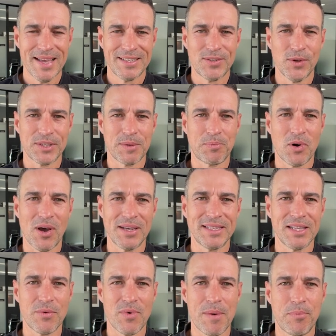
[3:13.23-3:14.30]
It's not
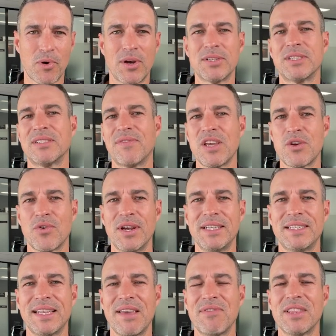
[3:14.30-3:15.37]
surprising that rent prices have
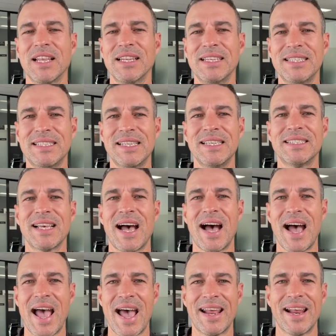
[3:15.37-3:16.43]
increased given that listings
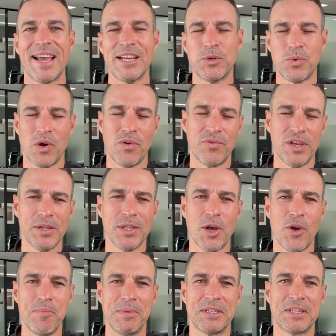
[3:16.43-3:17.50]
are at a 12 year
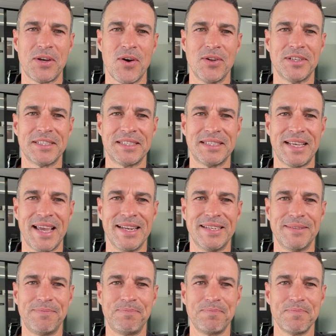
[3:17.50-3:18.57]
low, Mr. Collins
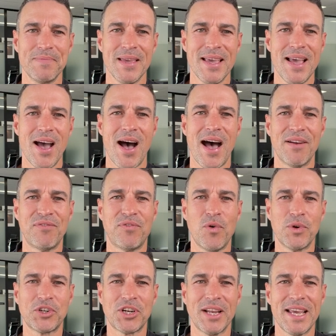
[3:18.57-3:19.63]
said.
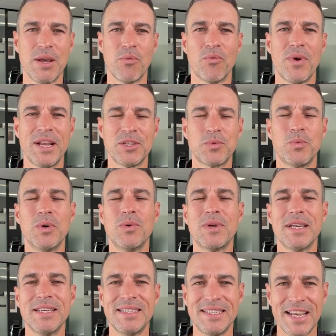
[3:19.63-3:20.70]
Unfortunately, rents will
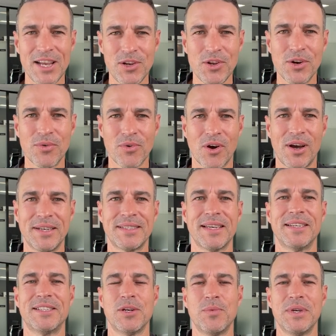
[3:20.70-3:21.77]
continue to rise
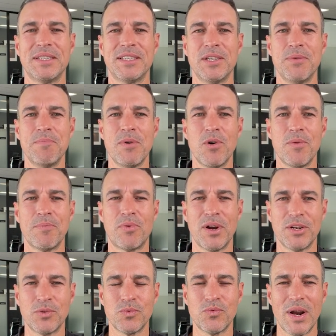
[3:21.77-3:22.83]
until we see more
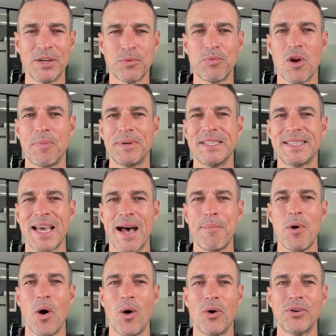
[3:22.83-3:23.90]
rental properties
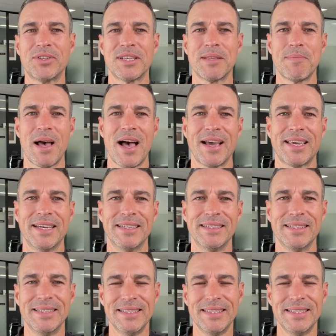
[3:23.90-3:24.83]
come onto the market.